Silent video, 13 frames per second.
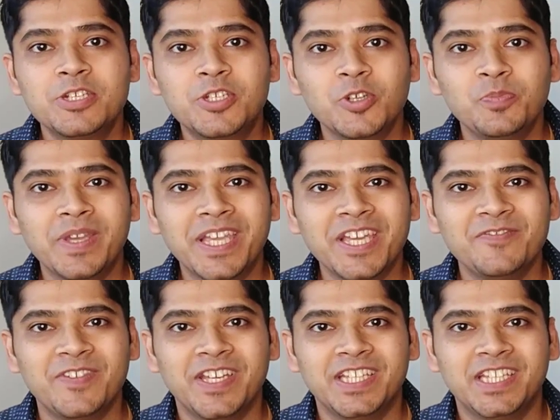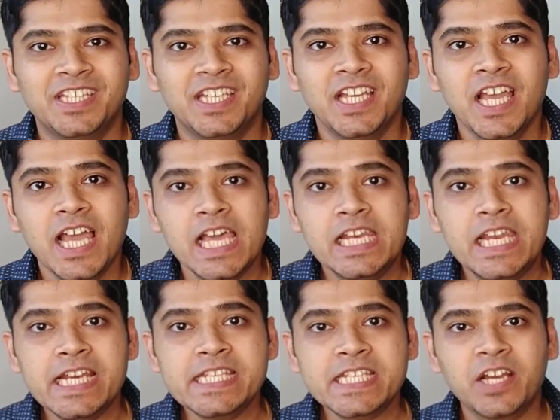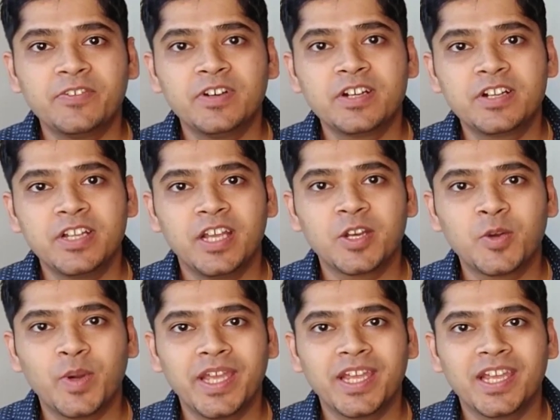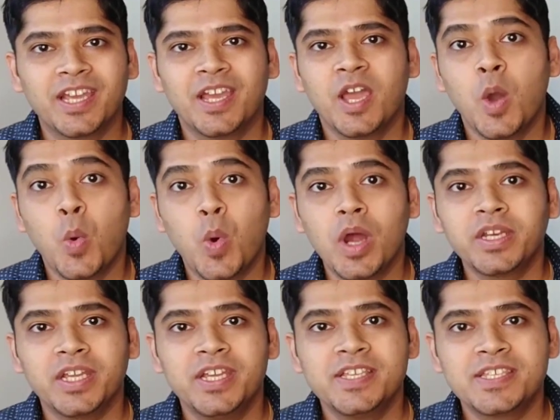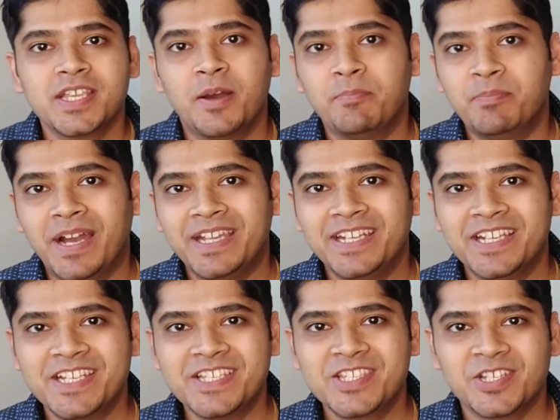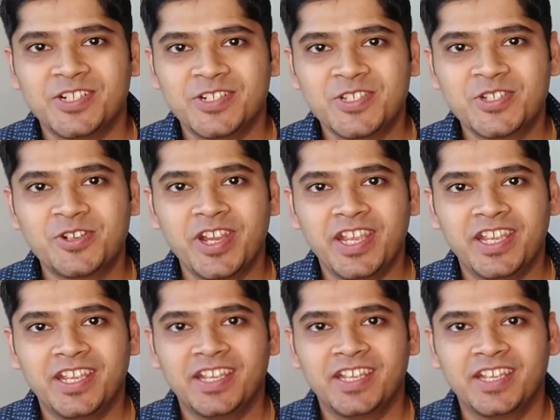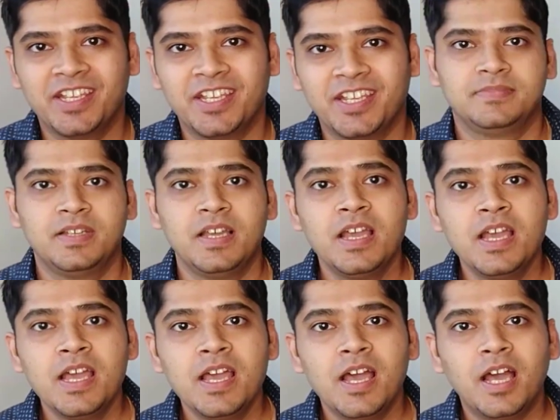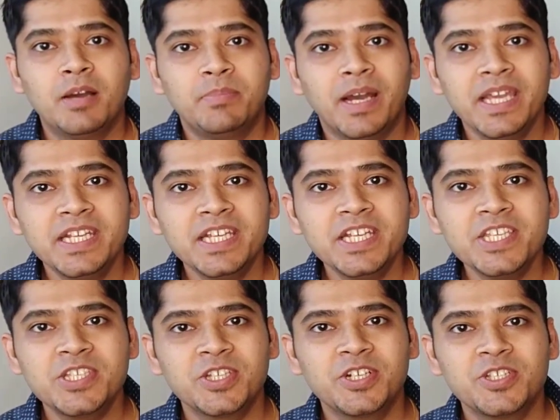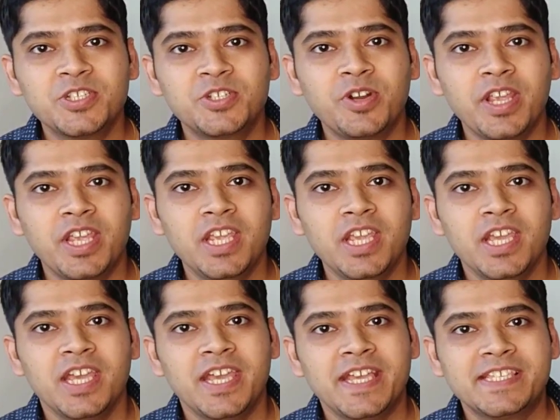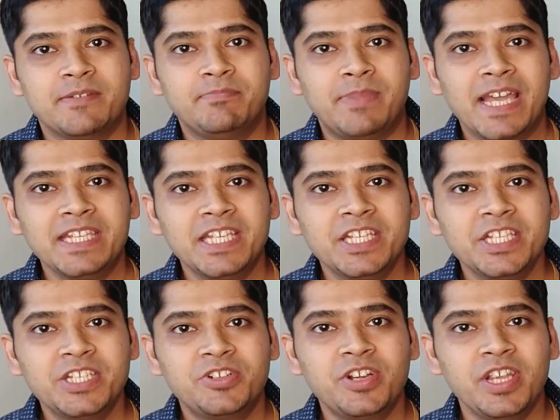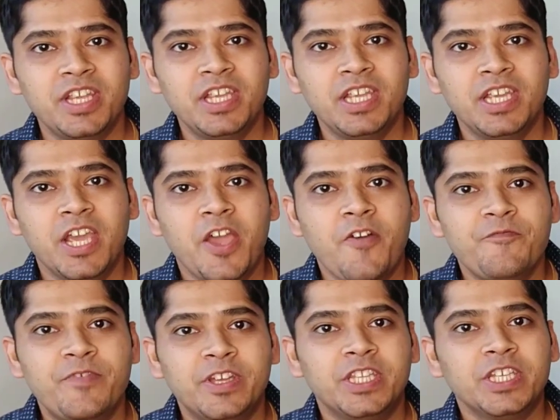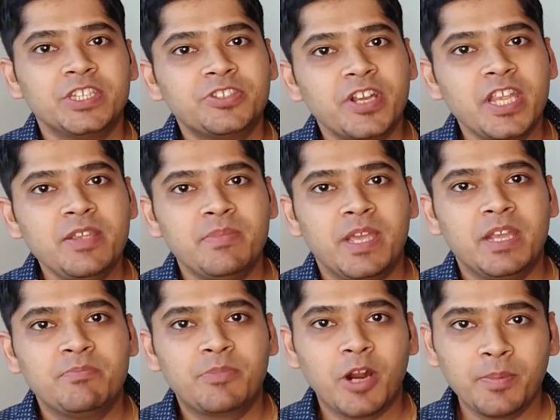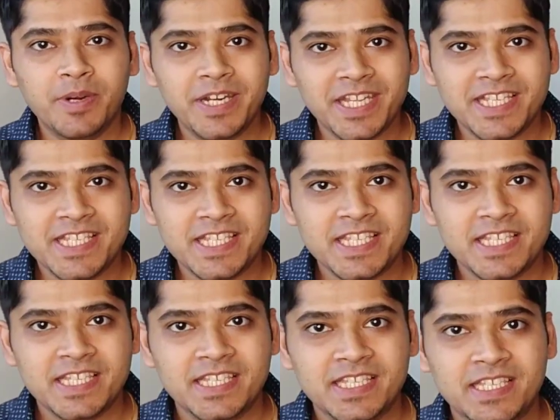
To begin with, let's cover real quick what is a binary search tree. A binary search tree is a binary tree with three main properties.